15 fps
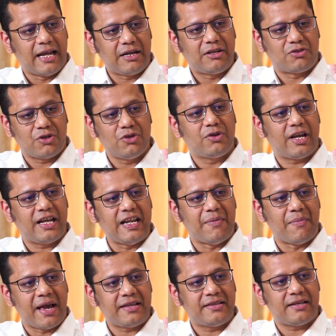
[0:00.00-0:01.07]
So you can
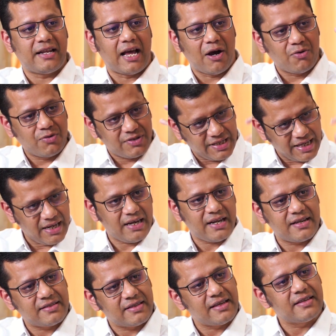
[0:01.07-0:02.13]
imagine how
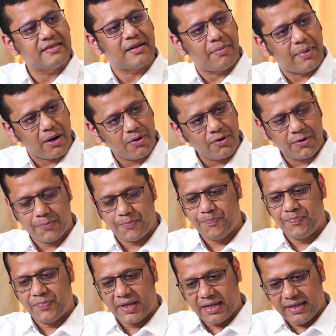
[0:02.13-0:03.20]
serious he is about
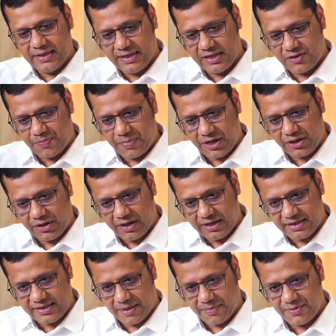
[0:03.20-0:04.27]
this particular
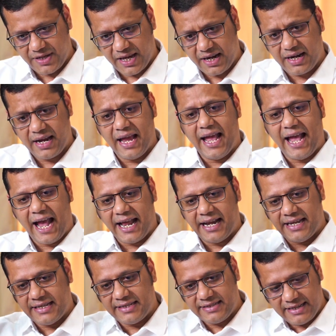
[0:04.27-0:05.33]
subject, and
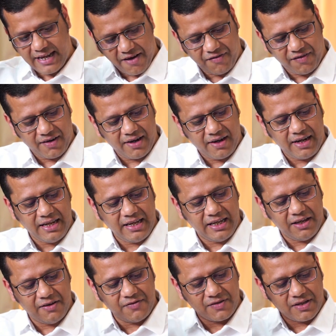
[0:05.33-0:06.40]
he's definitely
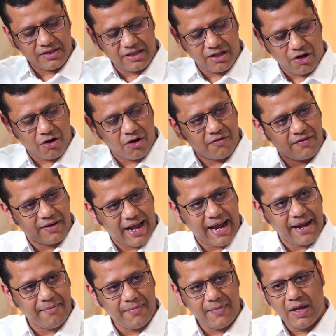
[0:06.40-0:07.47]
gives us a lot of
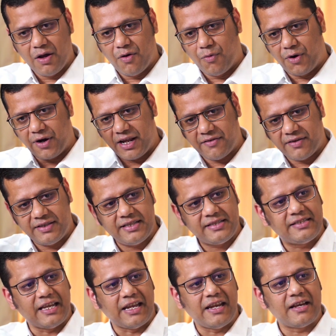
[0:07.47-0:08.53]
time. Whatever the
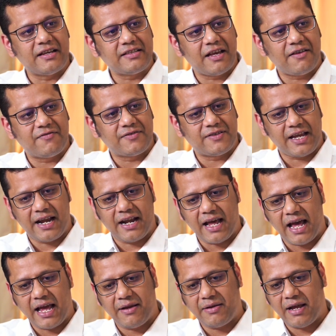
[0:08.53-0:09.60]
seniors have said,
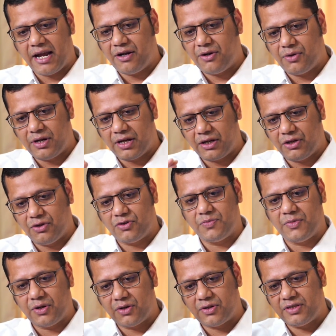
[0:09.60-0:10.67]
I don't accuse,
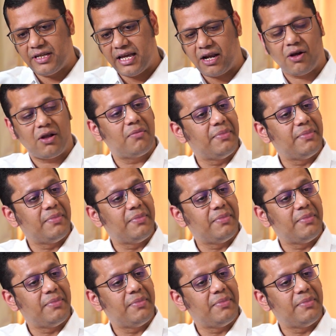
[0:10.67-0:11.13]
because they are all